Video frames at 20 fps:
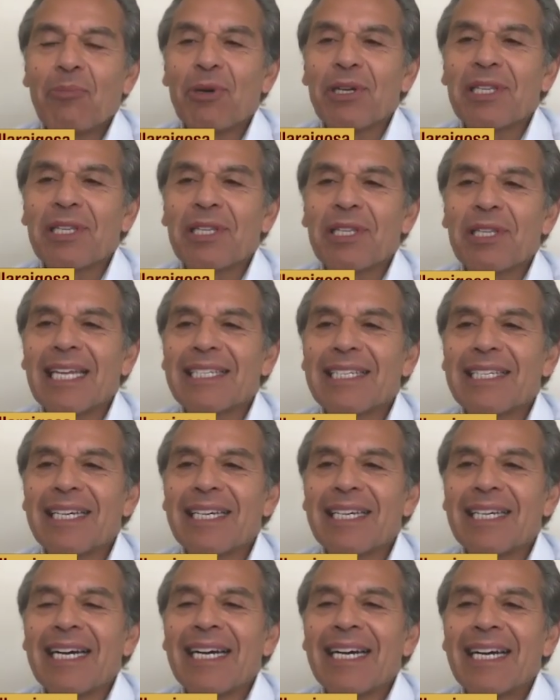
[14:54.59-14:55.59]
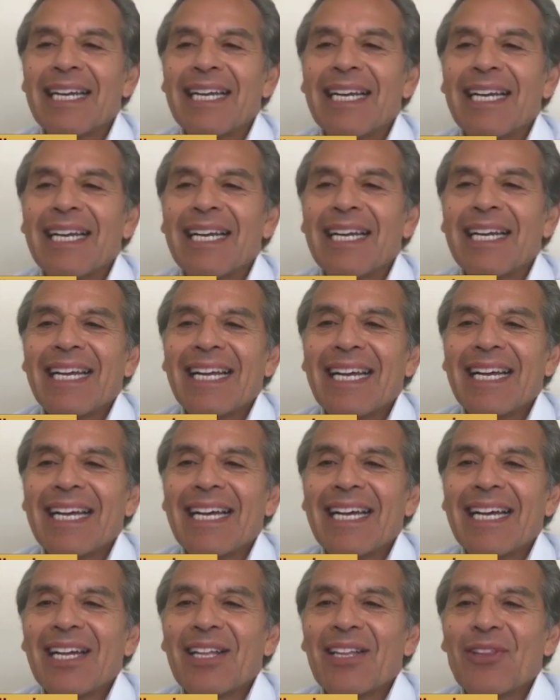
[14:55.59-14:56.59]
put that
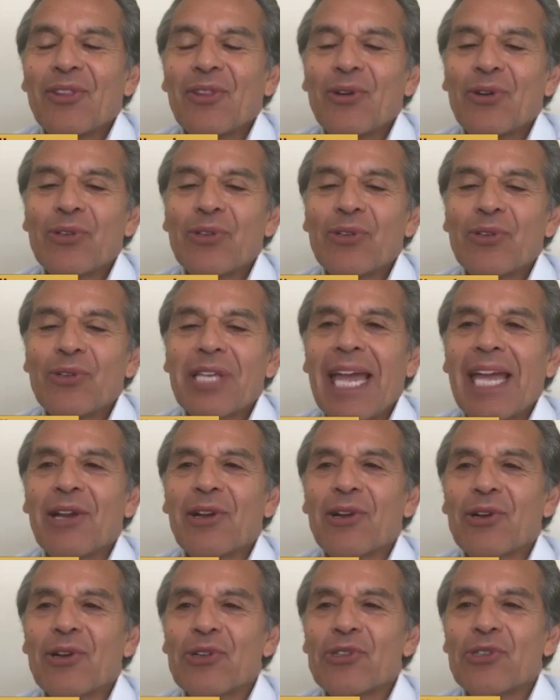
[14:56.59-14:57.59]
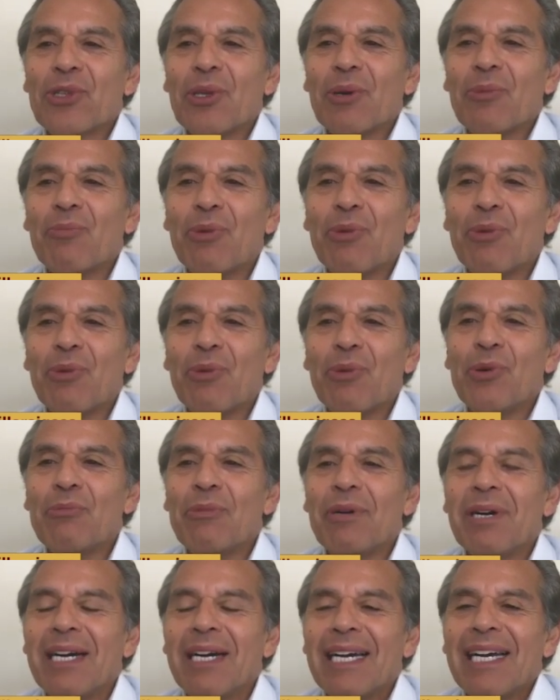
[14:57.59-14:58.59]
those hangers, the
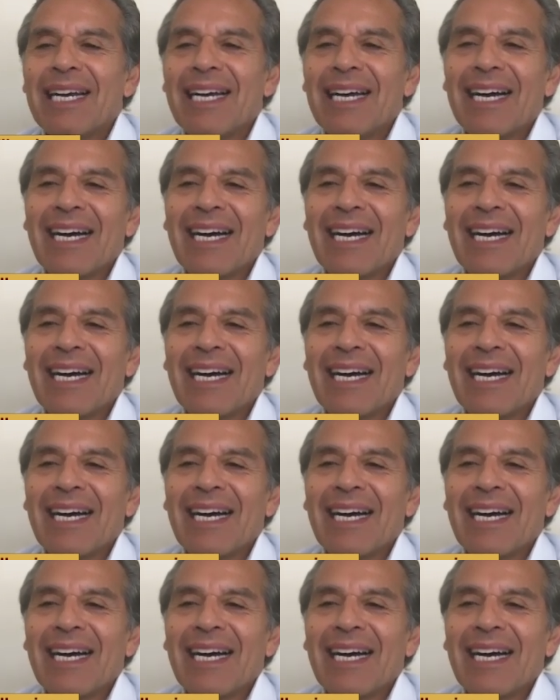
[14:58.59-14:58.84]
broom,